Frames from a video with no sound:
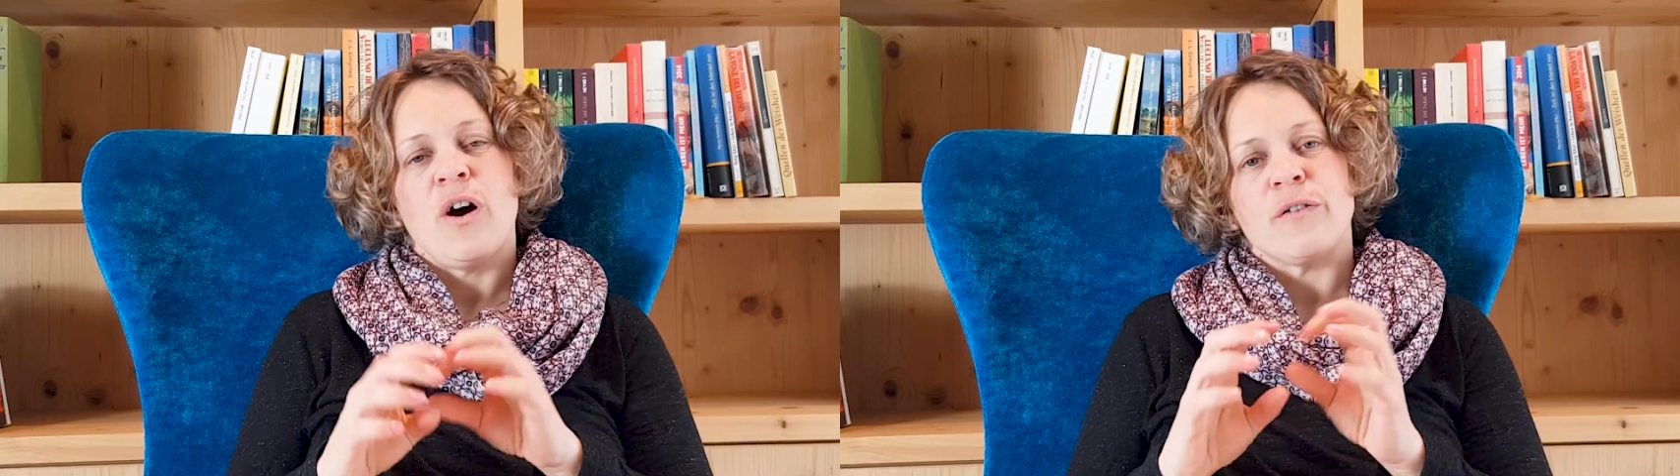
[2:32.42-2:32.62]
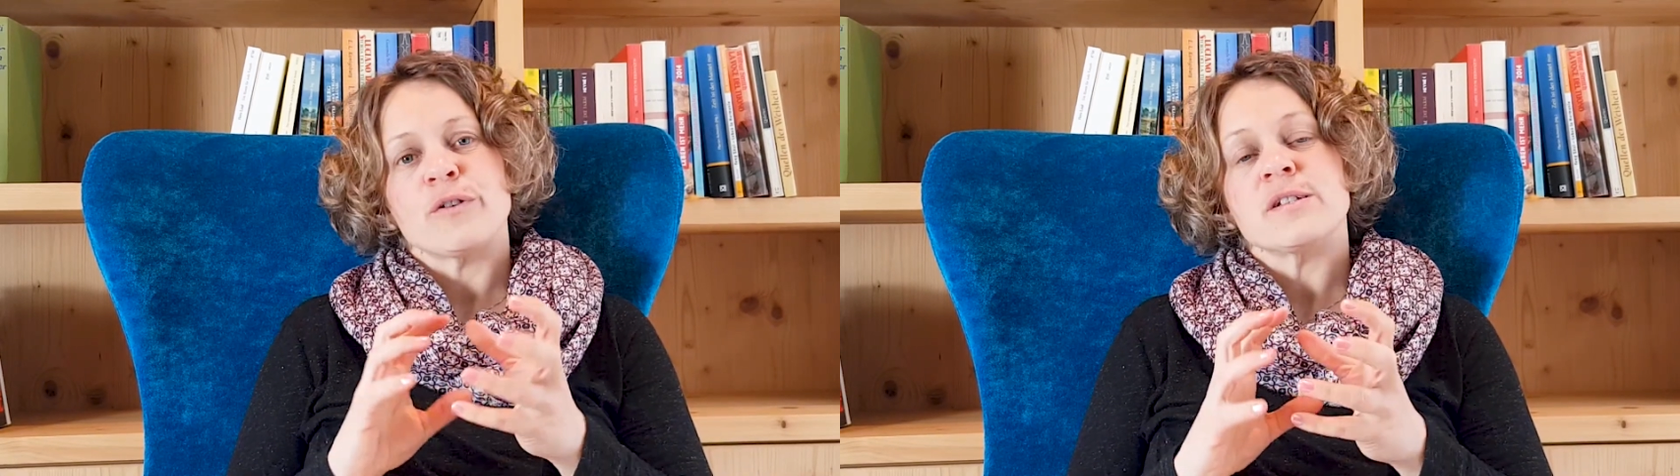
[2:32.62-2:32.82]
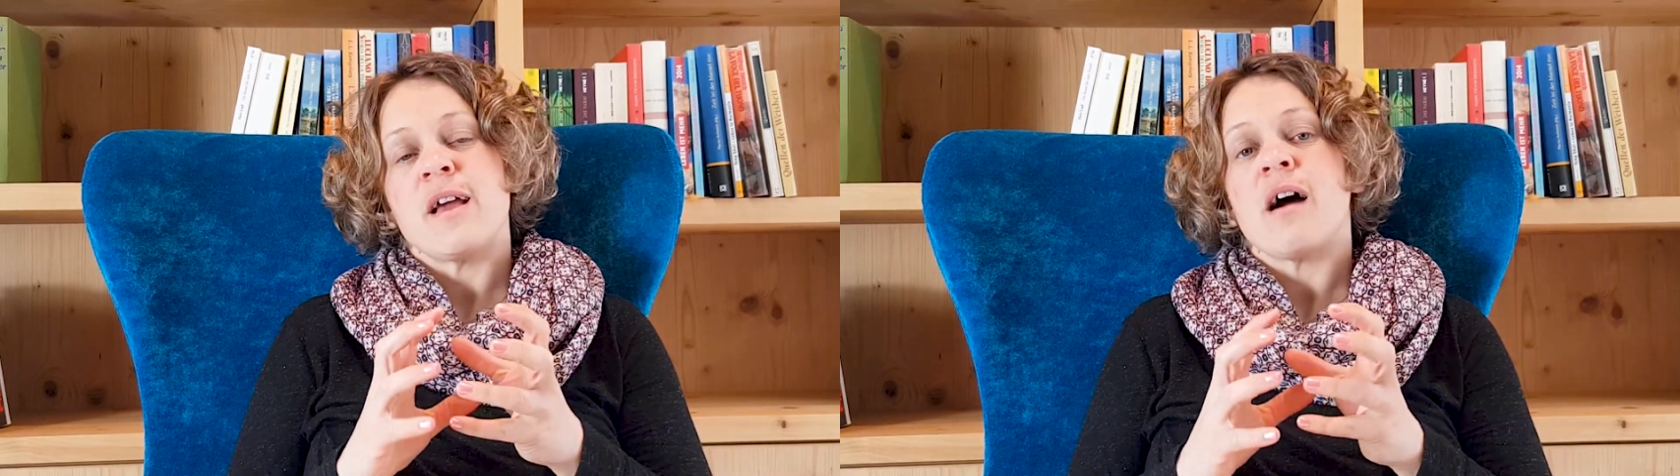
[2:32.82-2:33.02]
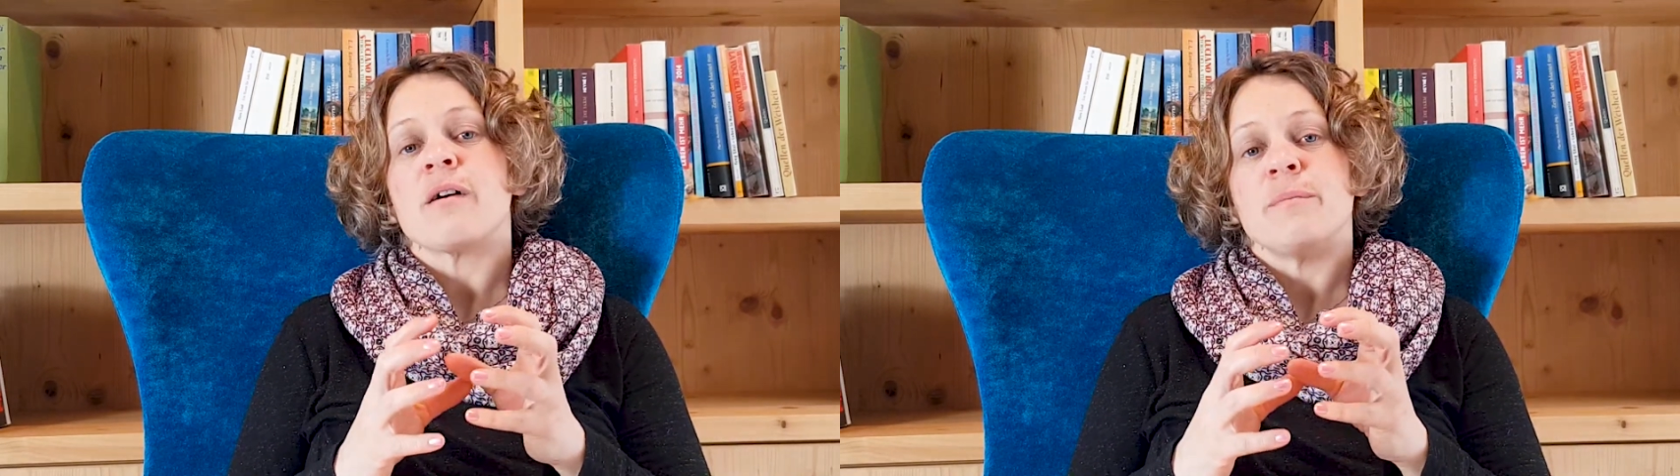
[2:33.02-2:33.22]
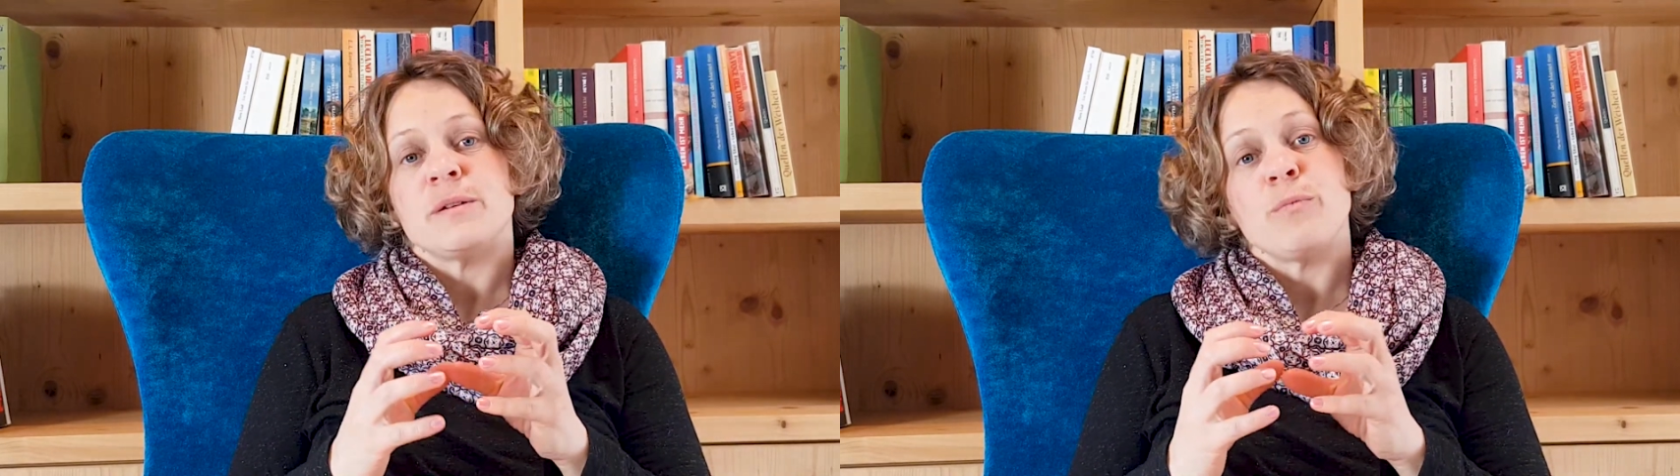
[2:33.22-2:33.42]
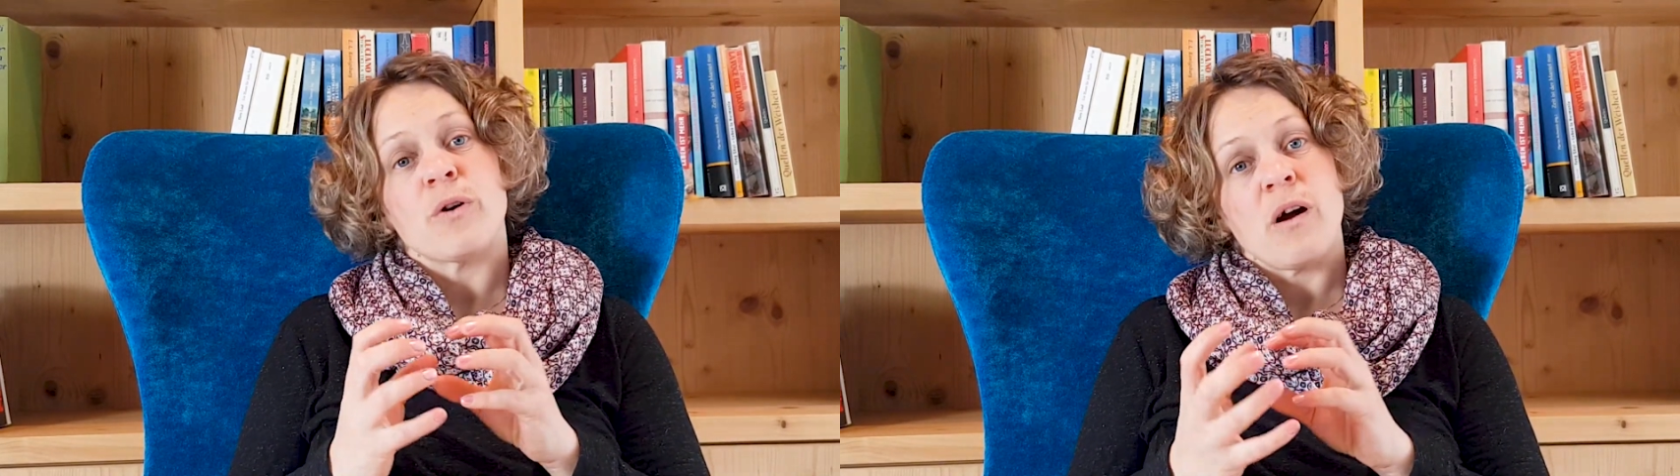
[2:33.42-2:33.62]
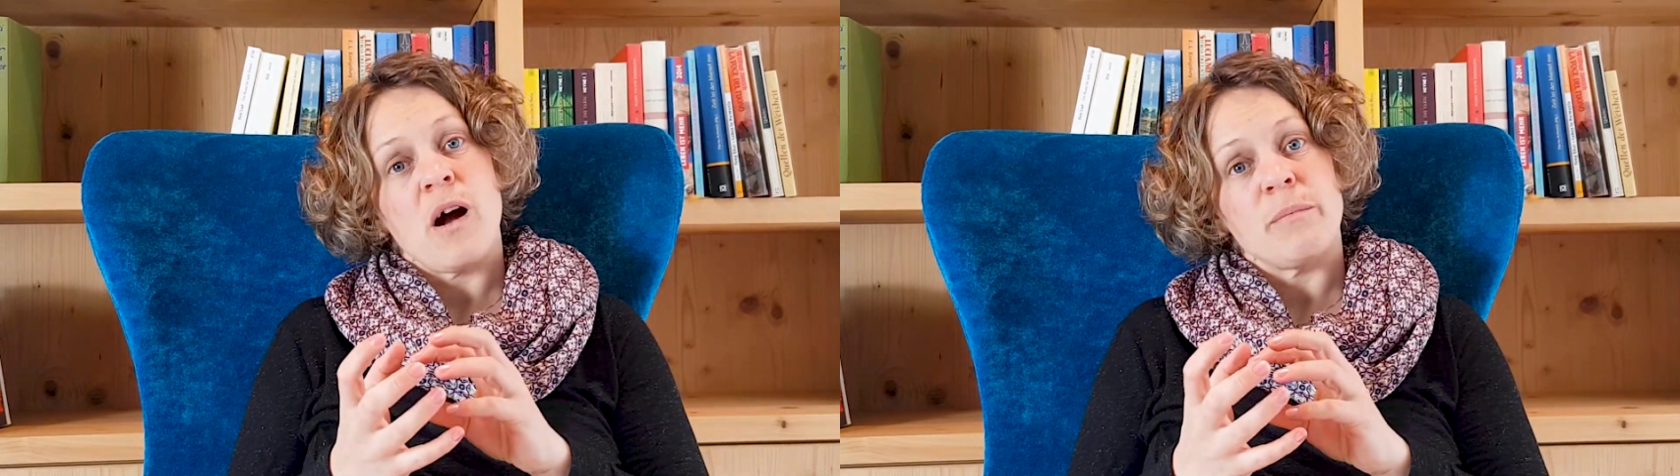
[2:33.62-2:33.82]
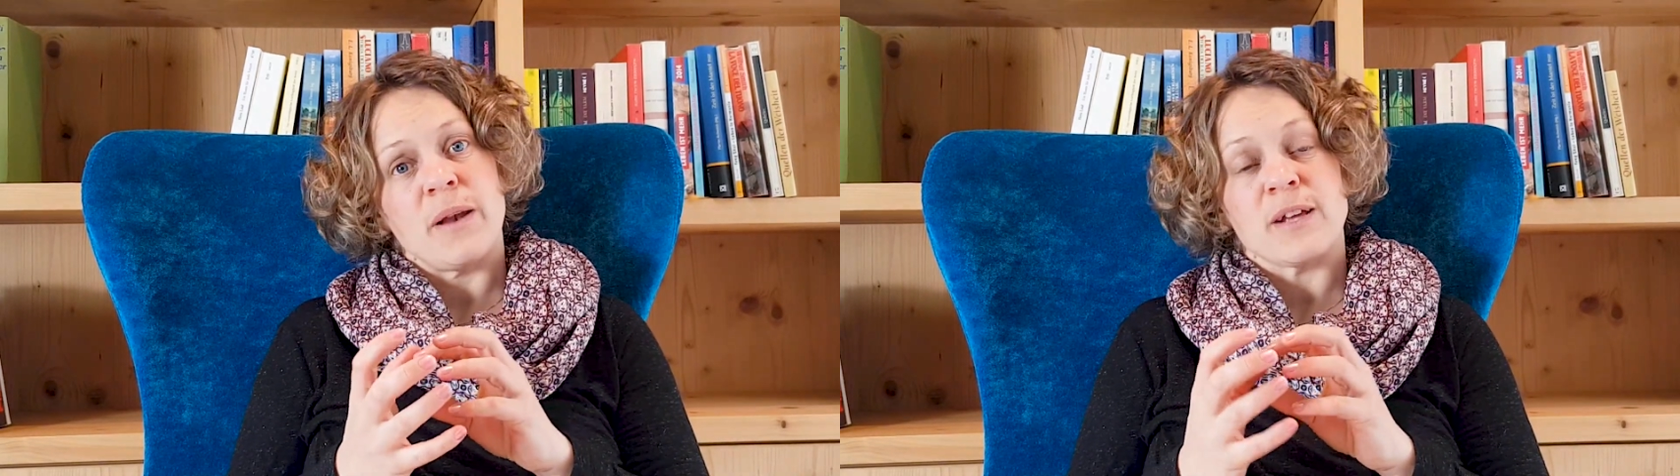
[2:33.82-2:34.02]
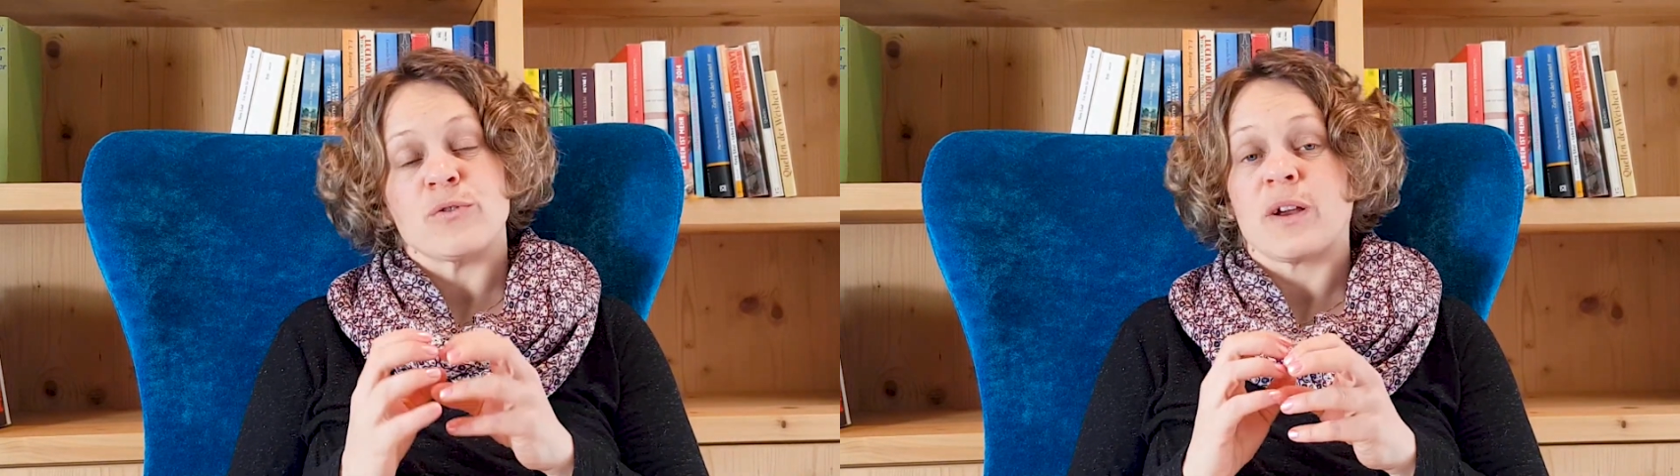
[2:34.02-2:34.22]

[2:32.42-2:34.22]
Of course, they are a bit more complex,